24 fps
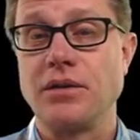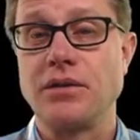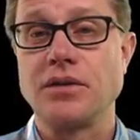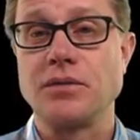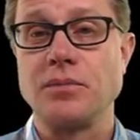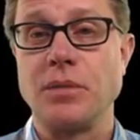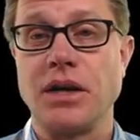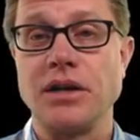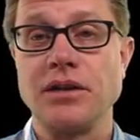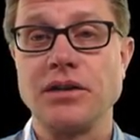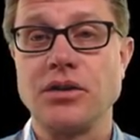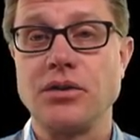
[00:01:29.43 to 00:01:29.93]
So
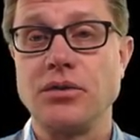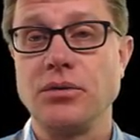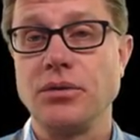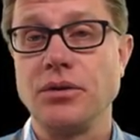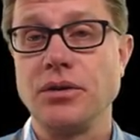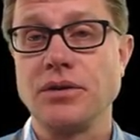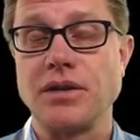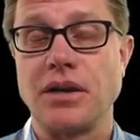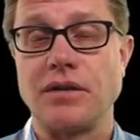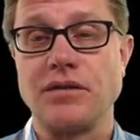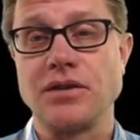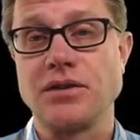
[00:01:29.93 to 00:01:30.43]
those
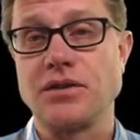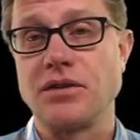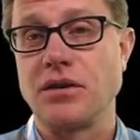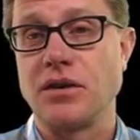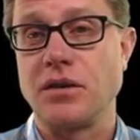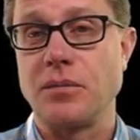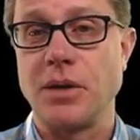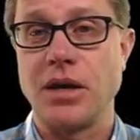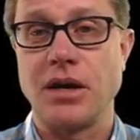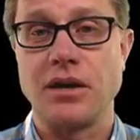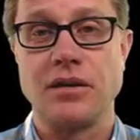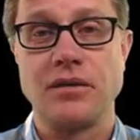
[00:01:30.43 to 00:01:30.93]
molecules have a
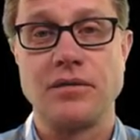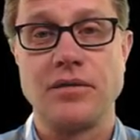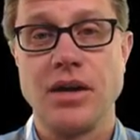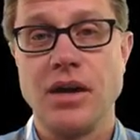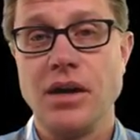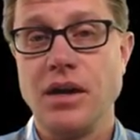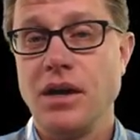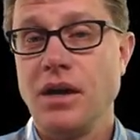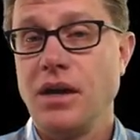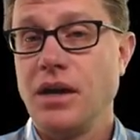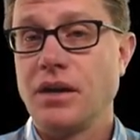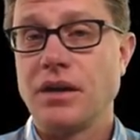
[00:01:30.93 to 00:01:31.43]
certain amount of
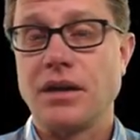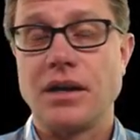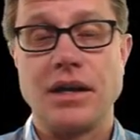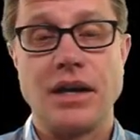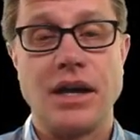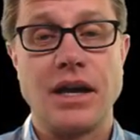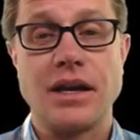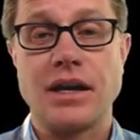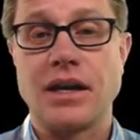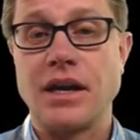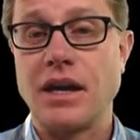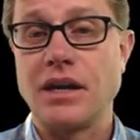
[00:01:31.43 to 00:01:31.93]

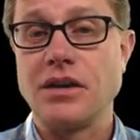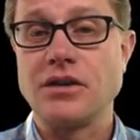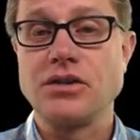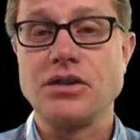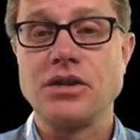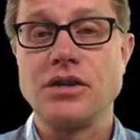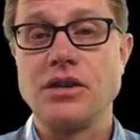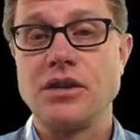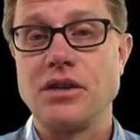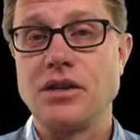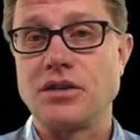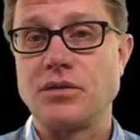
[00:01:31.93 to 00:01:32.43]
kinetic energy.